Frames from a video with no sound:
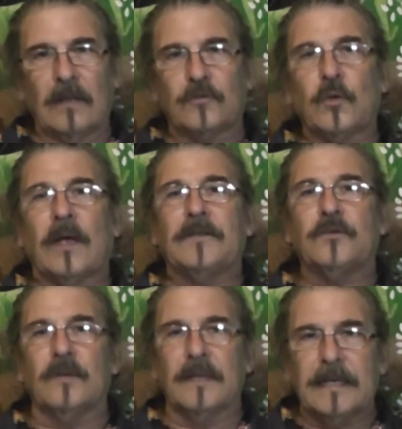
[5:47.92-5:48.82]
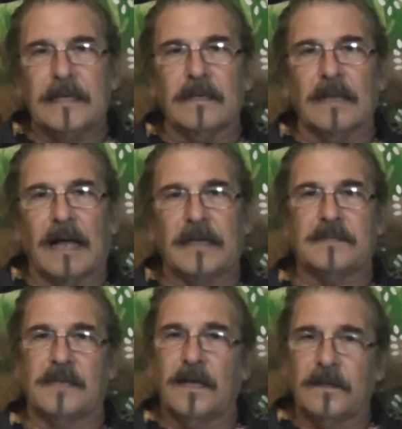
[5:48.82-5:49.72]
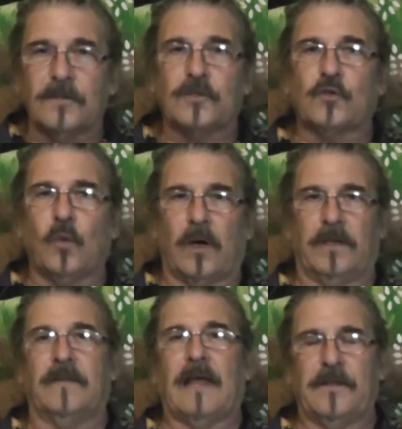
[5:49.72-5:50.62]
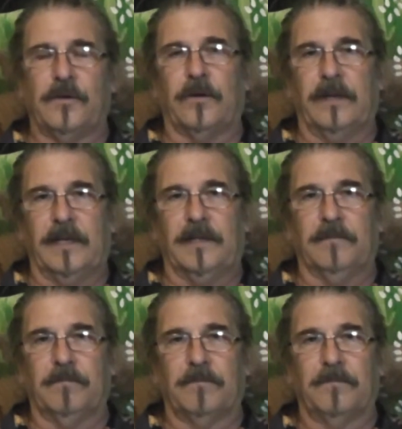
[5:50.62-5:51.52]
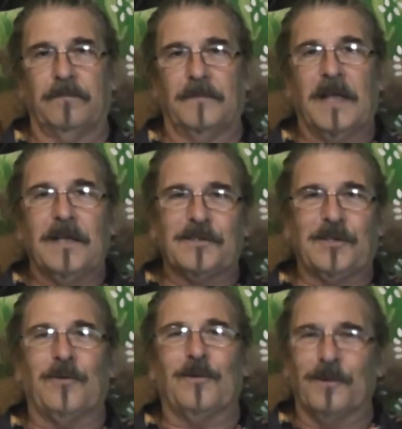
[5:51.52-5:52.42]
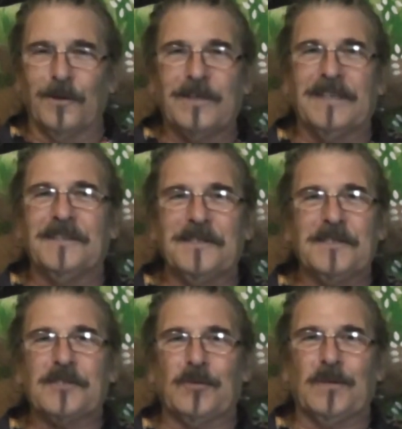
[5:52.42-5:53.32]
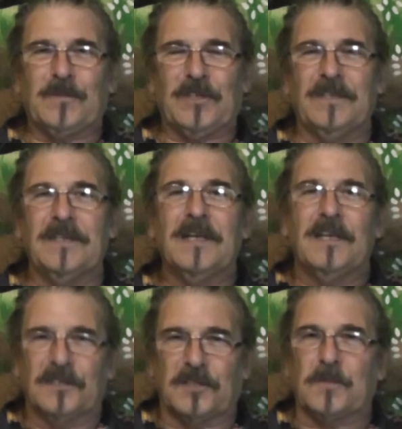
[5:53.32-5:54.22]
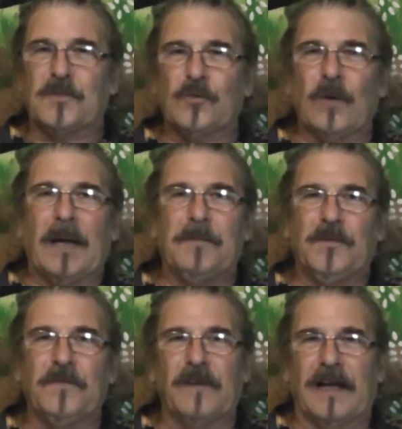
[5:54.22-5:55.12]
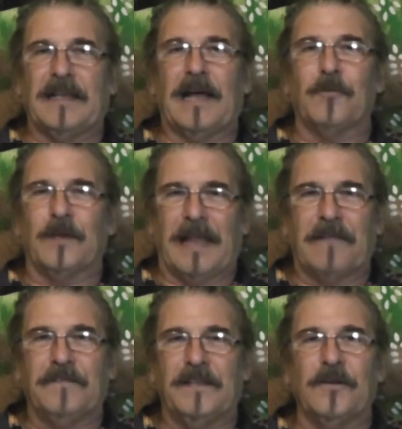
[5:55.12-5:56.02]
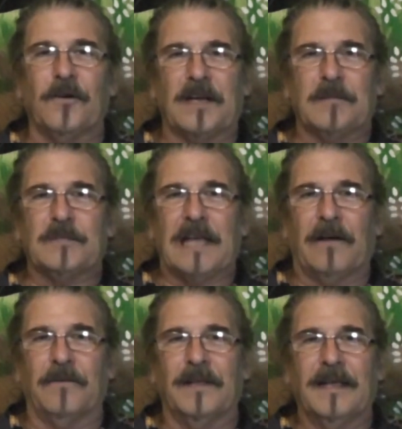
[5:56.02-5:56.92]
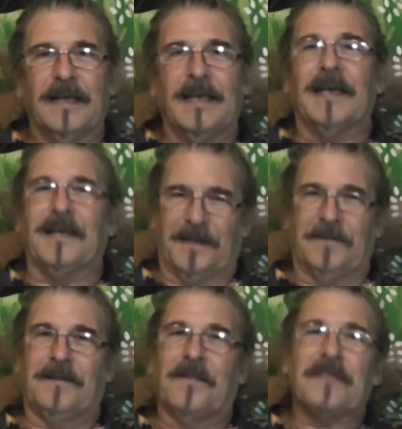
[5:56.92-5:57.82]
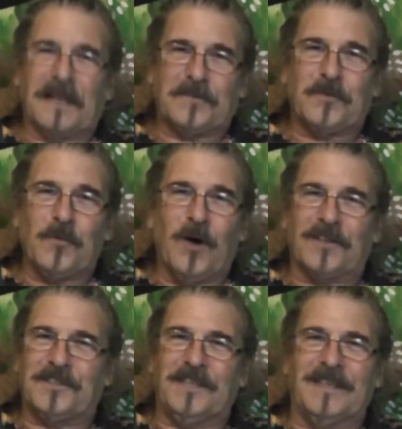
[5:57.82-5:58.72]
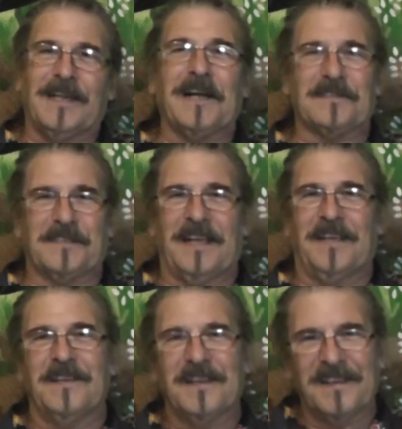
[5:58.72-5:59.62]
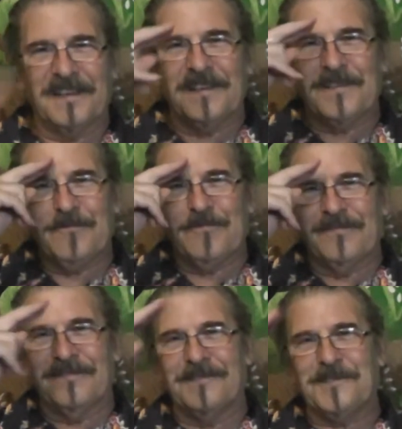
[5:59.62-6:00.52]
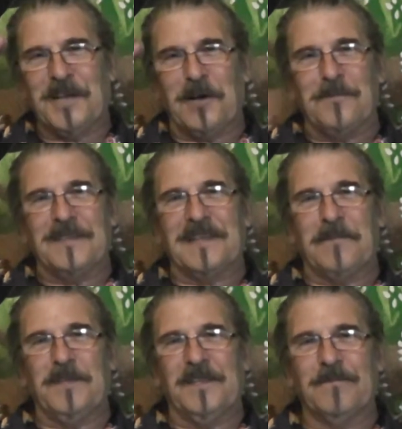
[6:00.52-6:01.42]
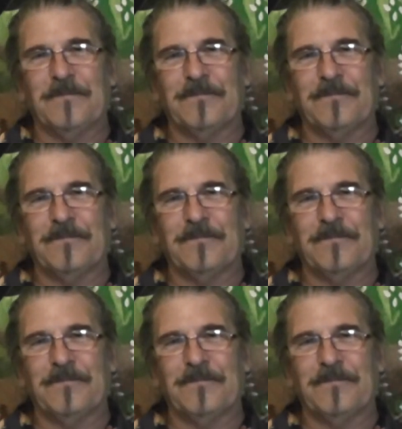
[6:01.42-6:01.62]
trying to legalize the squart that you're in. So look in the description, subscribe to find out when that video comes out, and thanks for watching, and I'll say ciao mes amis.